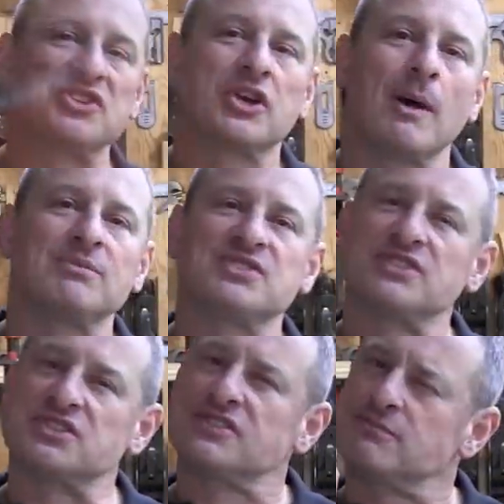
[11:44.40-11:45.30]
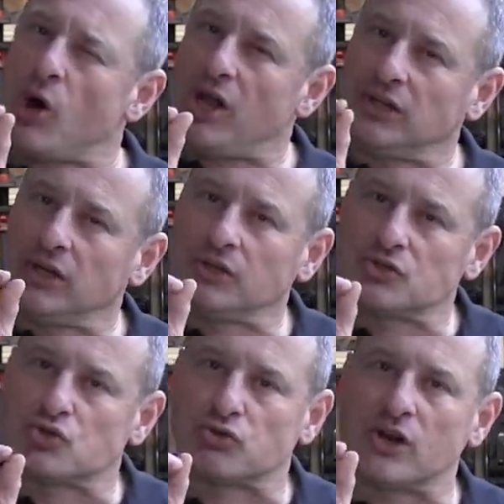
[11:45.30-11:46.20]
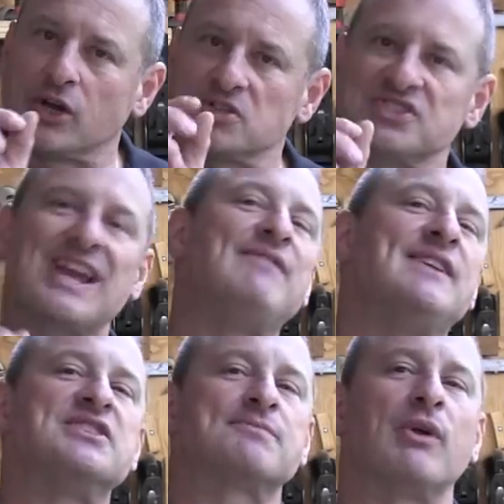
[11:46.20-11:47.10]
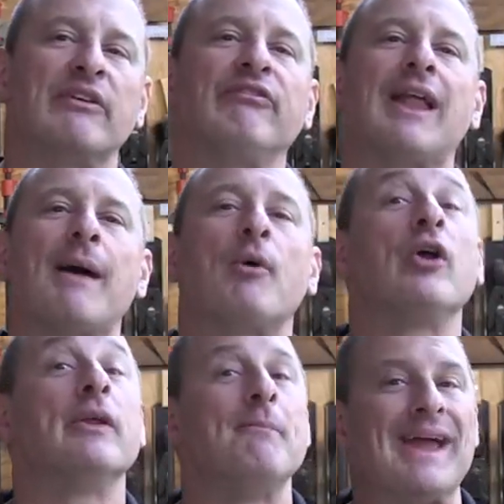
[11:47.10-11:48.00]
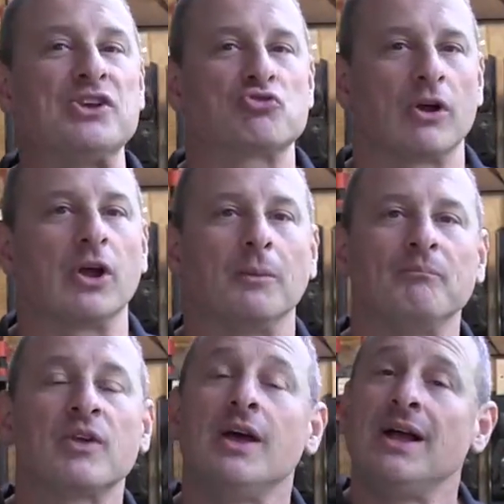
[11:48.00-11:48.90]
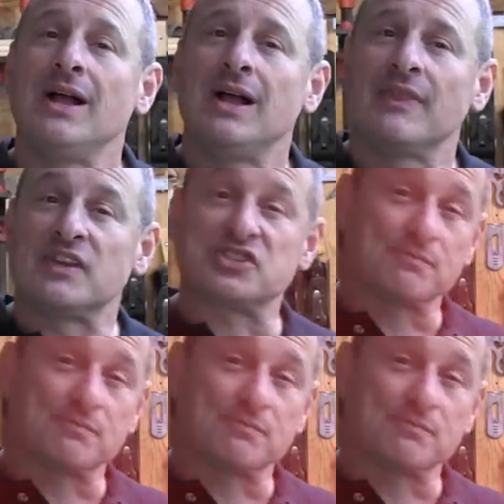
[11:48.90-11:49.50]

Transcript: which encompasses a small little trigger safety spring flap on the main trigger. The